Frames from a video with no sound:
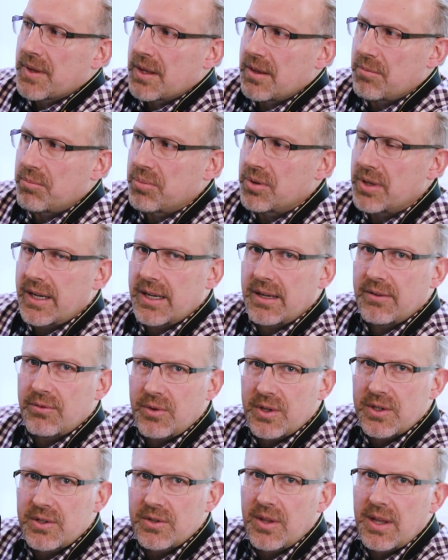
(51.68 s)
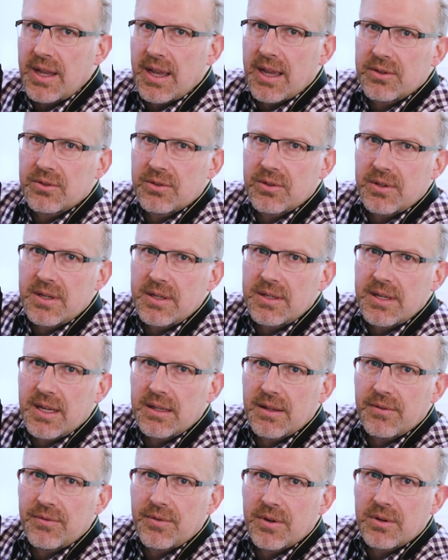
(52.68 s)
the plane of which they actually
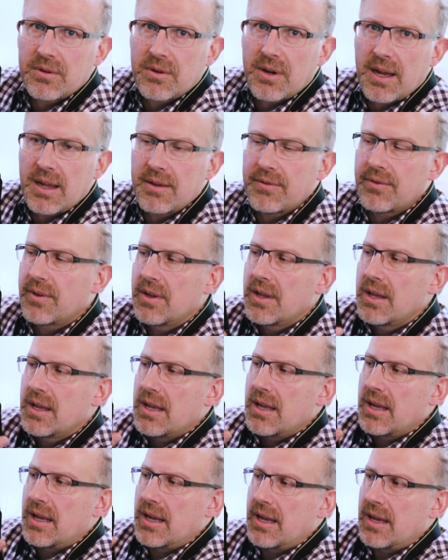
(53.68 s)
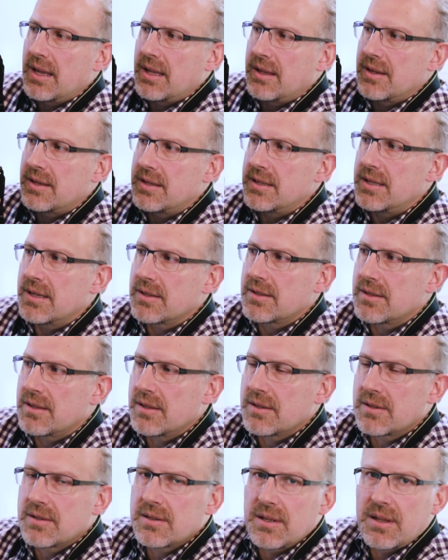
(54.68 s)
take the photograph and the
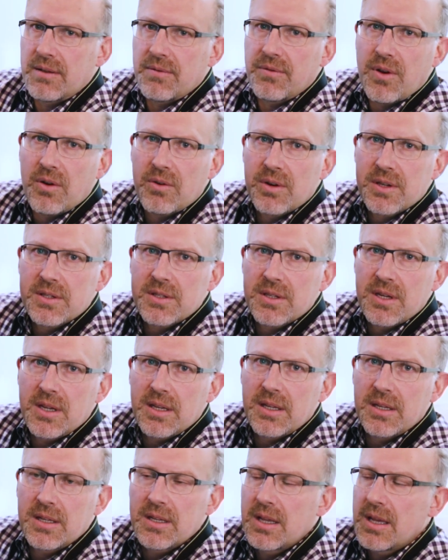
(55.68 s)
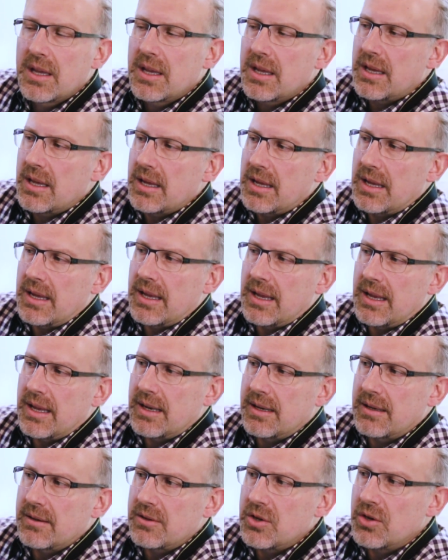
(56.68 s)
distance and the focusing,
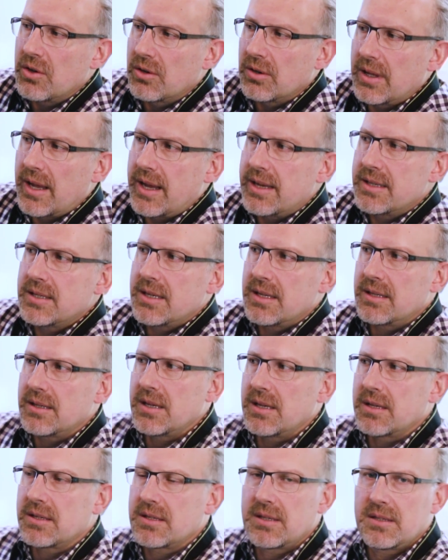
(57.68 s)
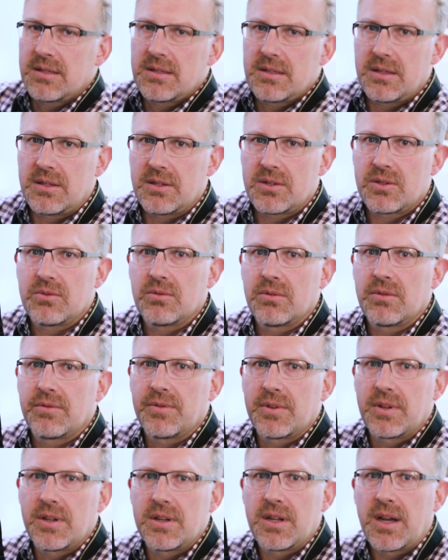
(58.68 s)
and utilizing the assistant stool
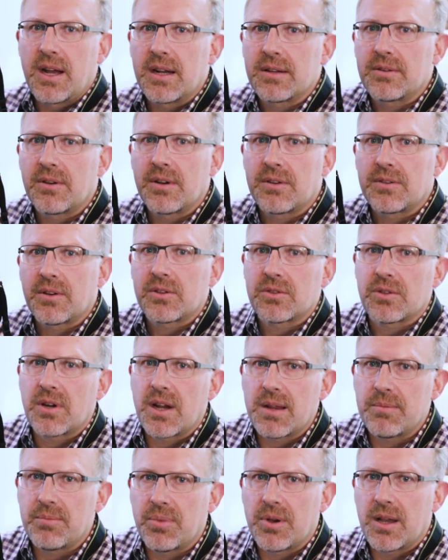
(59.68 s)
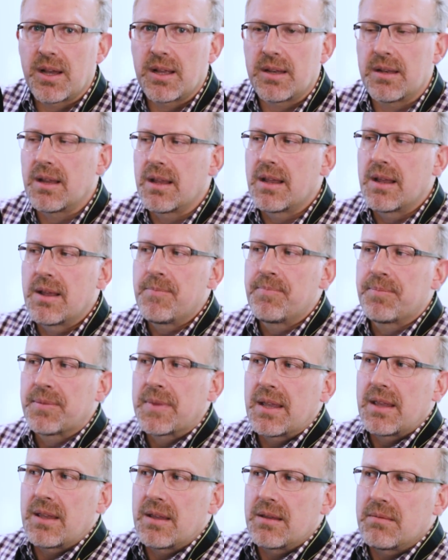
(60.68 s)
for the doctor as a tripod
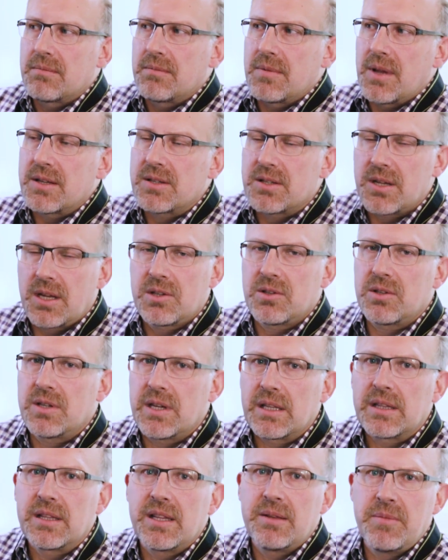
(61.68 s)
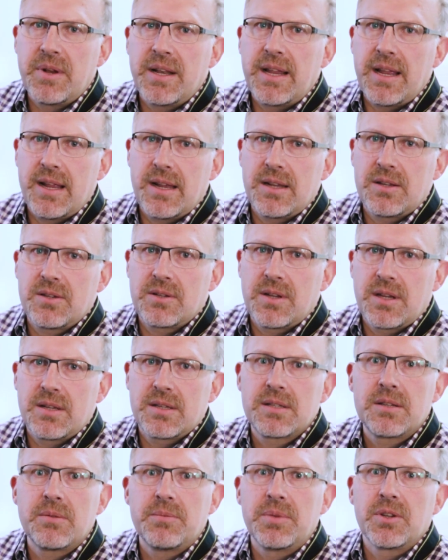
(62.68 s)
essentially eliminates a
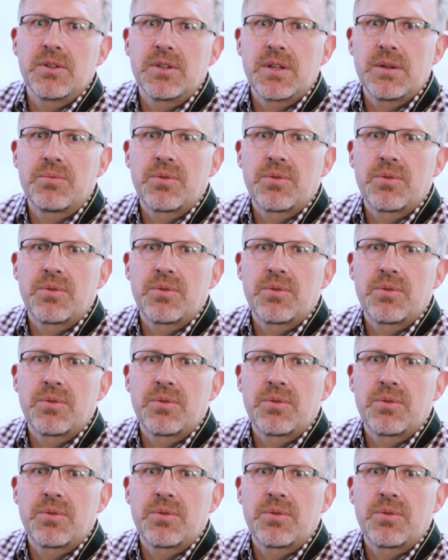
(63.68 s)
stability